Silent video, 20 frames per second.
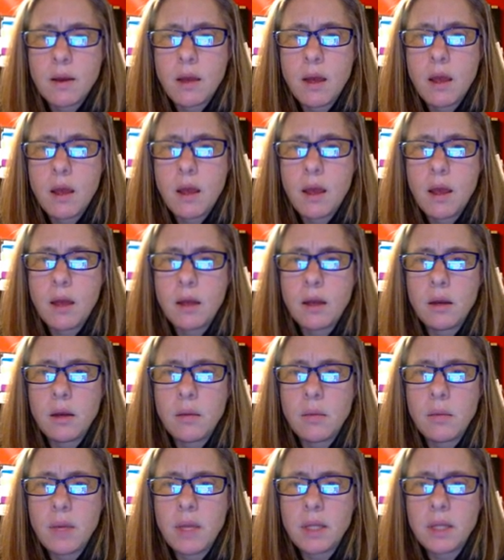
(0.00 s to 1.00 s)
And
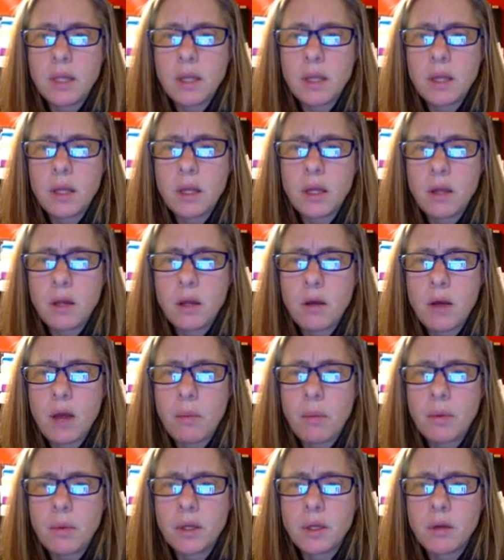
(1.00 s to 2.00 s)
basically, the
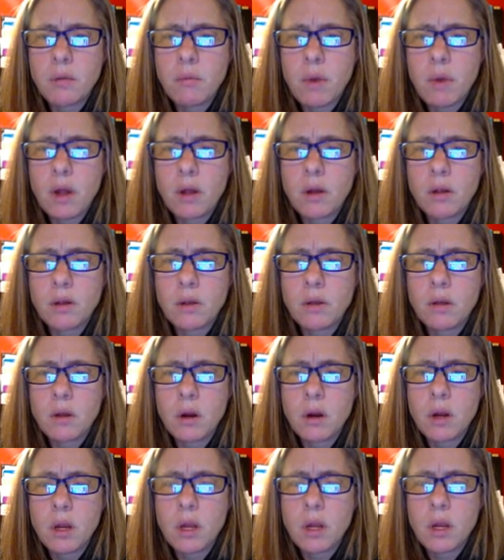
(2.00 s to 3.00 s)
Appalachian Mountains
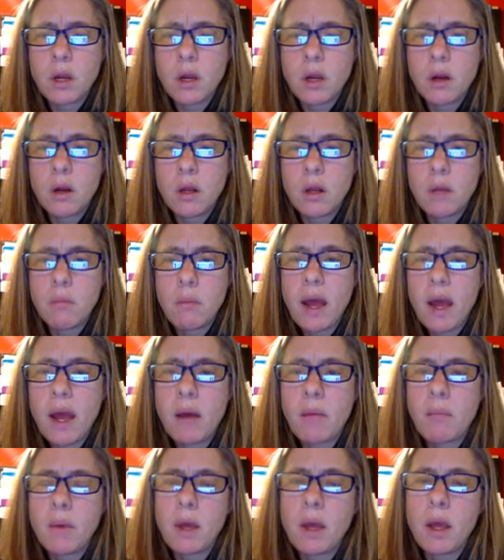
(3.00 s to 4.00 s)
are here in the
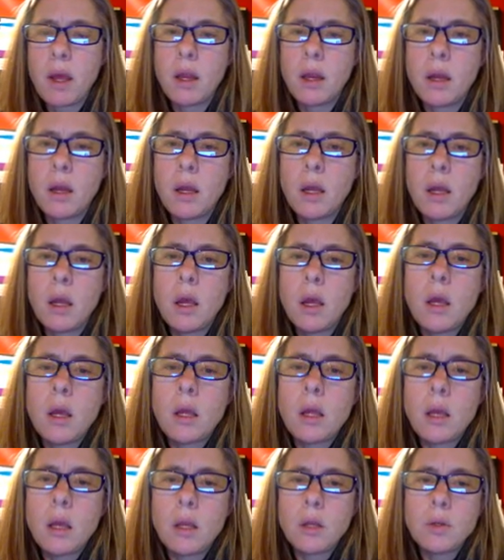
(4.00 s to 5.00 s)
map. And
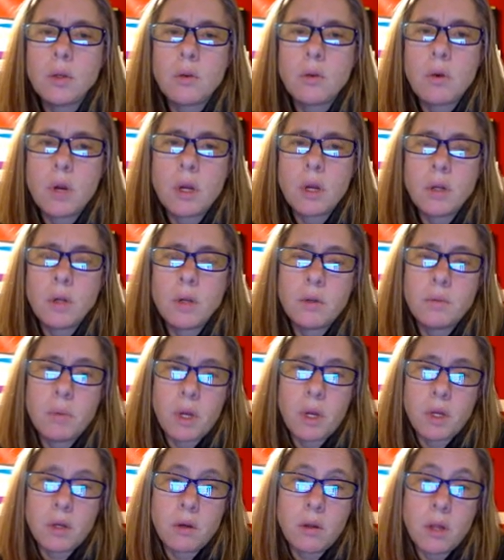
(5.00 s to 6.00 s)
King George, who's
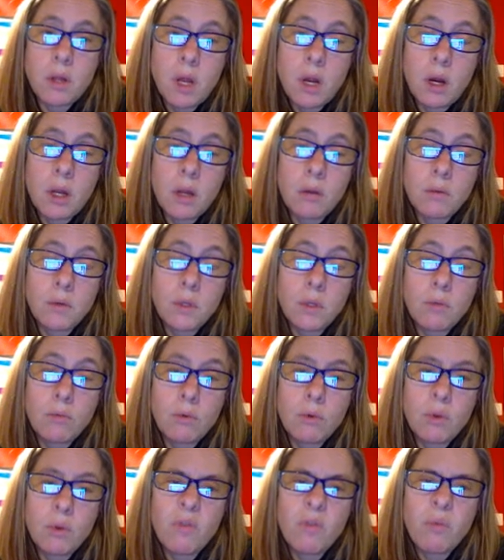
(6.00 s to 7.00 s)
pictured there, he was the
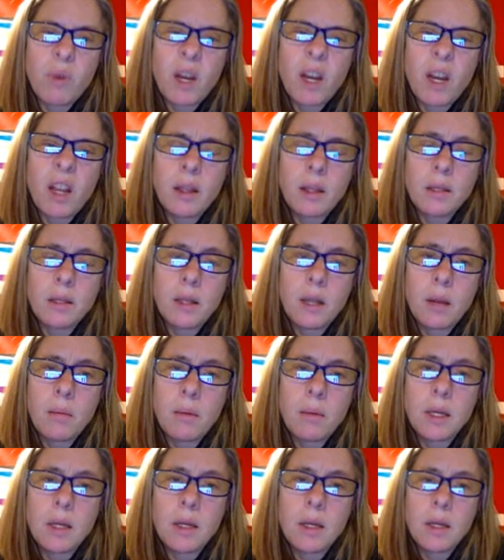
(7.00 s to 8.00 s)
ruler of Britain at this time.
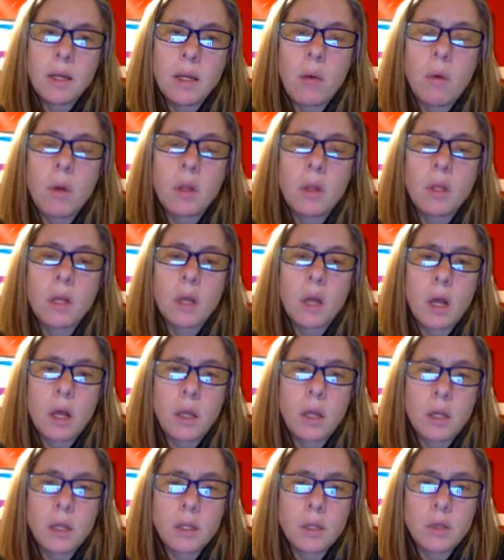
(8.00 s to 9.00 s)
He did not want the
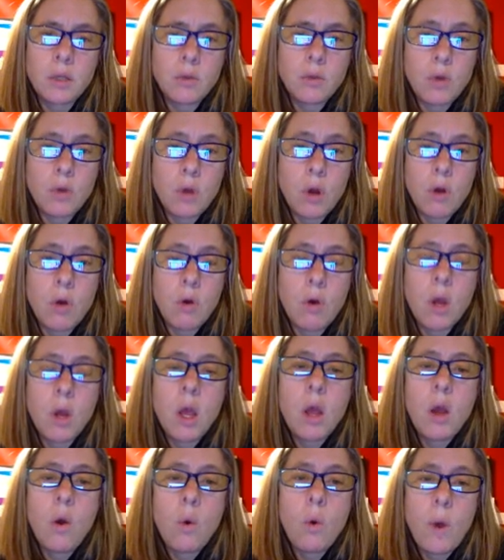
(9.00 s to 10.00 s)
colonists to go
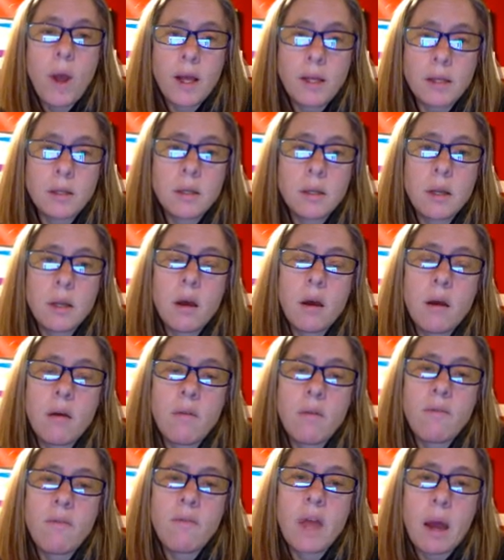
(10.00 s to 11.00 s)
west
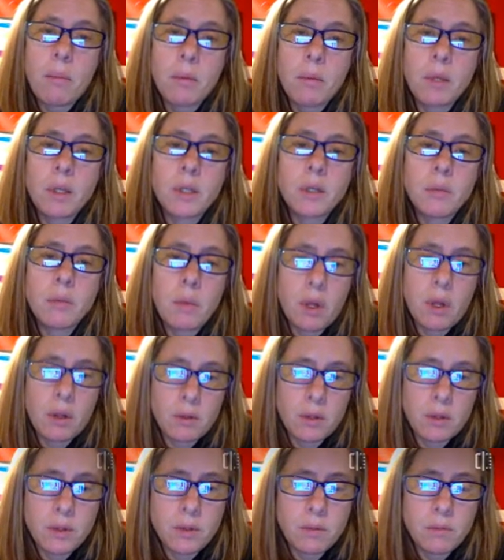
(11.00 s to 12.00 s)
of the Appalachian
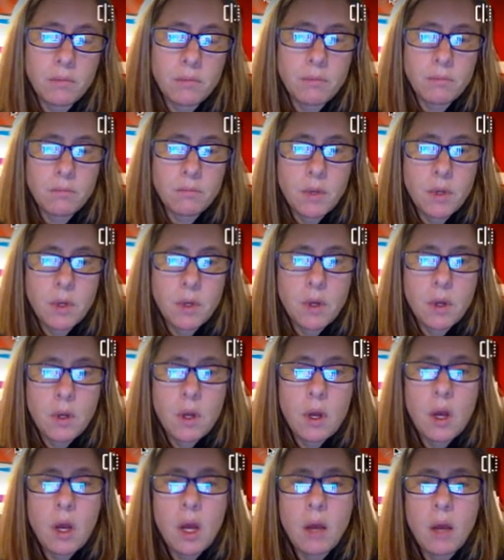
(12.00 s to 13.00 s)
Mountains.
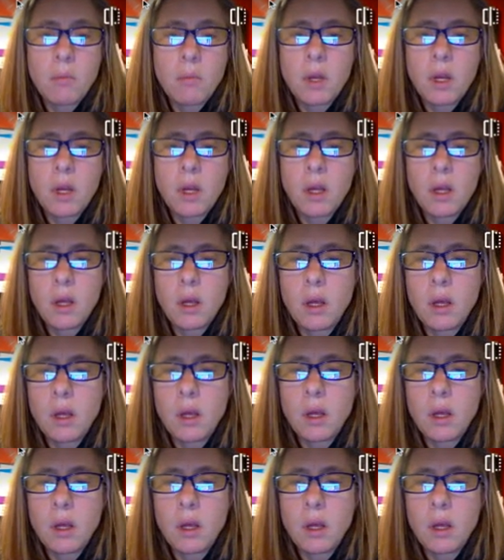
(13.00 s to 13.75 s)
I'm going to